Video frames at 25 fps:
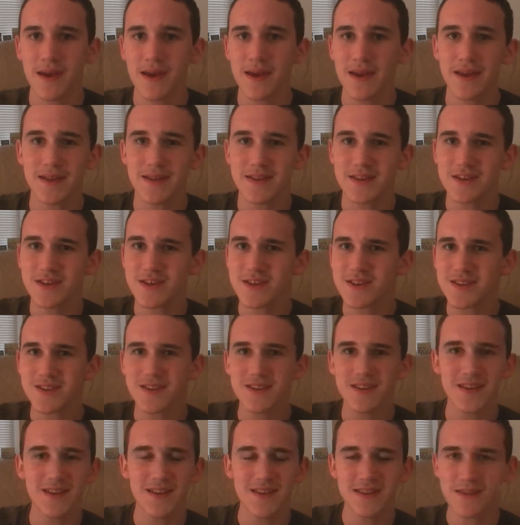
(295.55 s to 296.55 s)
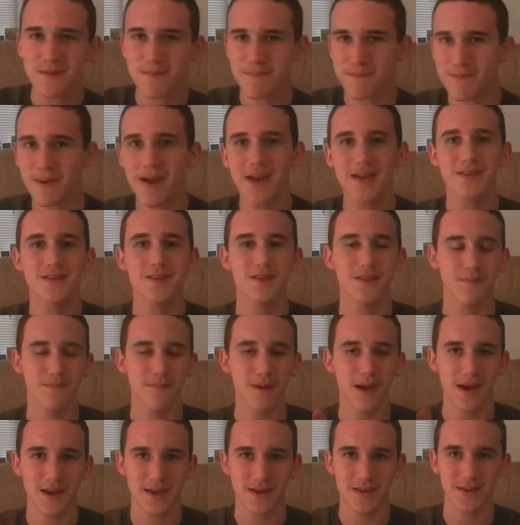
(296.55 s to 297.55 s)
It's the best of the
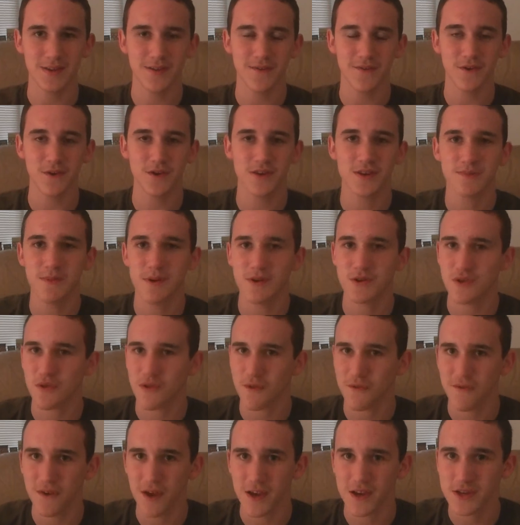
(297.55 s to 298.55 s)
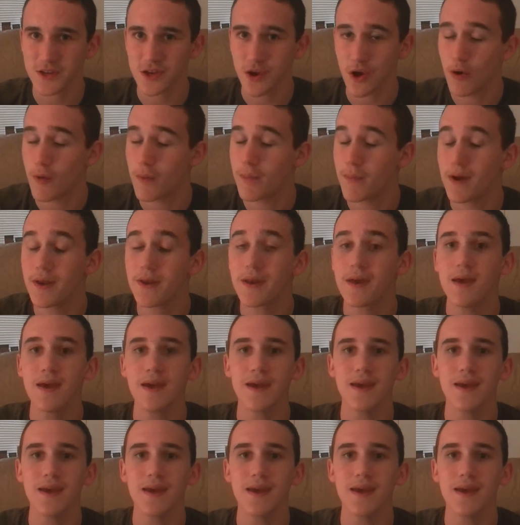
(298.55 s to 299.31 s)
best as far as special effects go, but